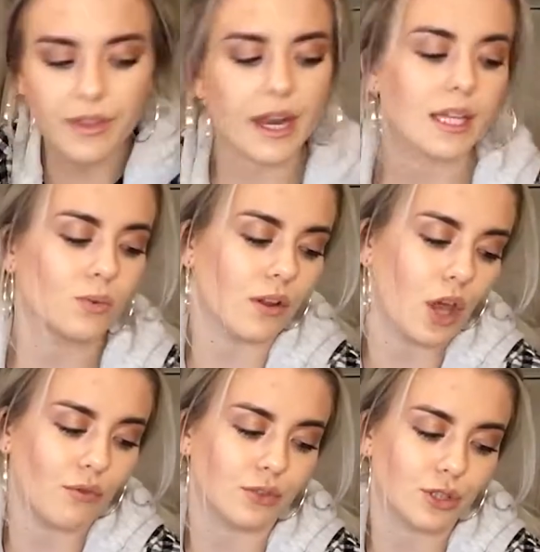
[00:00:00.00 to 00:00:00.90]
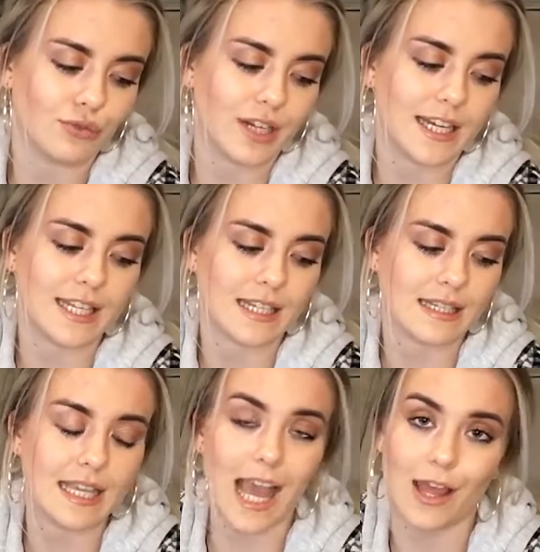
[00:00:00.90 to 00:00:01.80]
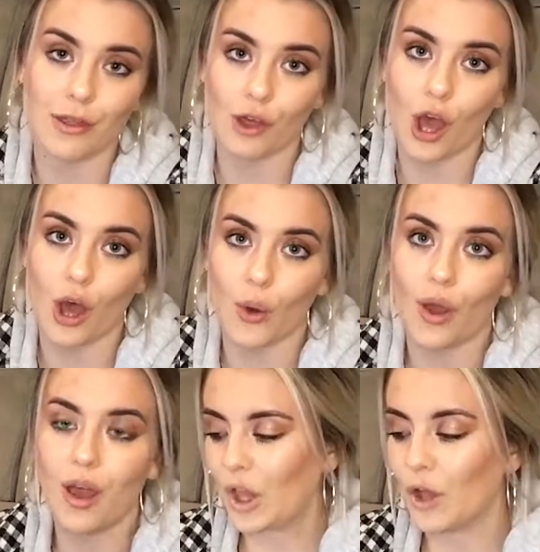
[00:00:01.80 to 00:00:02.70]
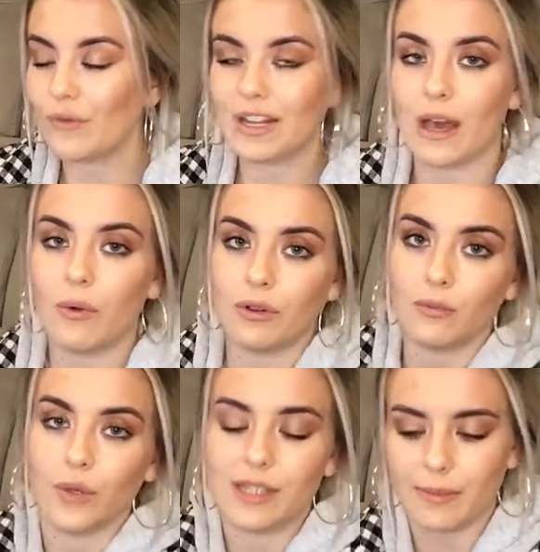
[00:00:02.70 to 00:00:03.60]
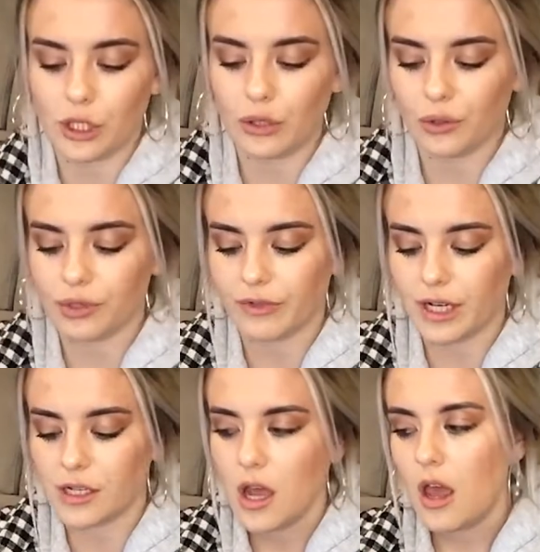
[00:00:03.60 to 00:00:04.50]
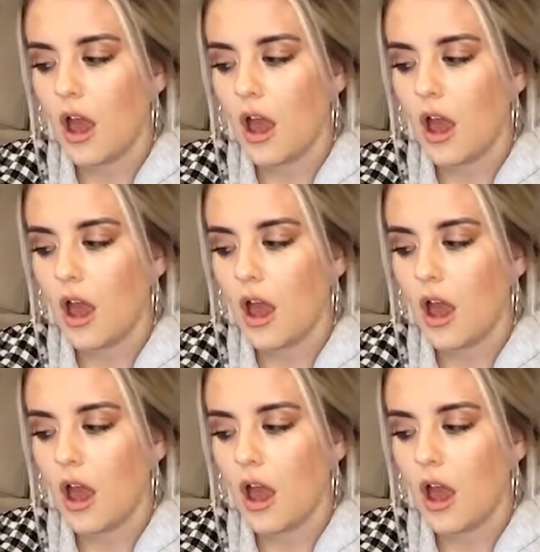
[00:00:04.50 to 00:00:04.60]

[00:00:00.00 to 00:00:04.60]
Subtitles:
The next one I want to read is The Eighth Girl. Hopefully that one won't take me too long to read.